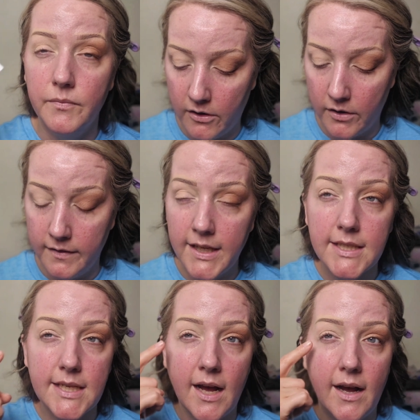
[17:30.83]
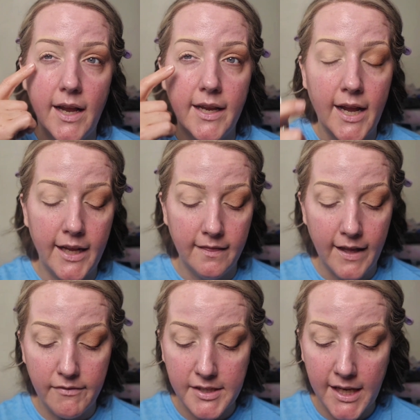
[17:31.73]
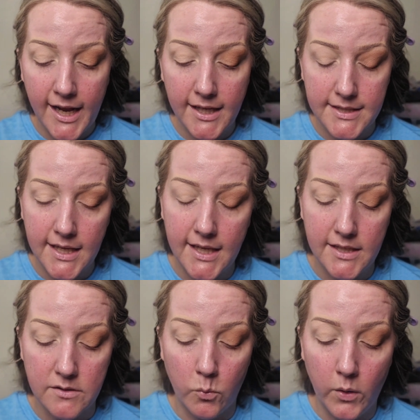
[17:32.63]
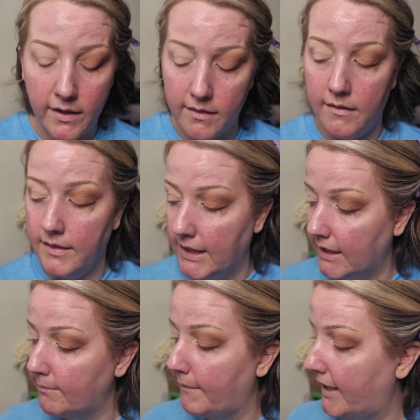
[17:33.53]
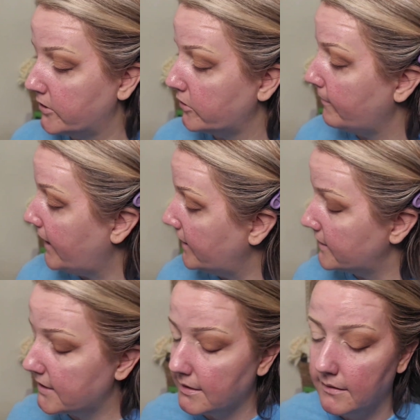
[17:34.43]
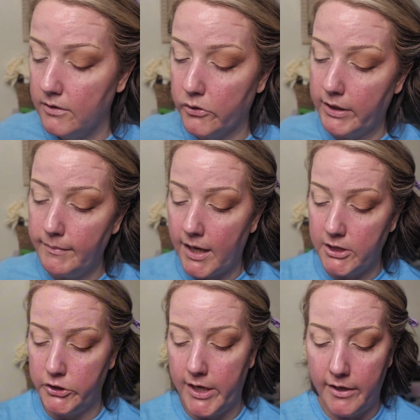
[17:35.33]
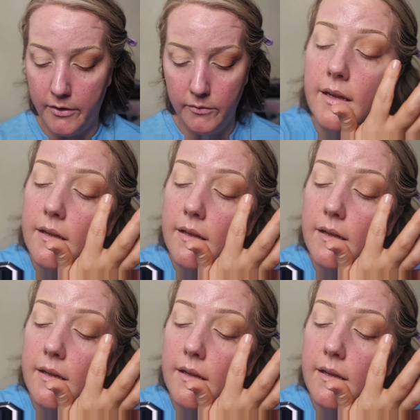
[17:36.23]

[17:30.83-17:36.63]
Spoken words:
On this eye, I left it as is with the Master Mattes cream eyeshadow,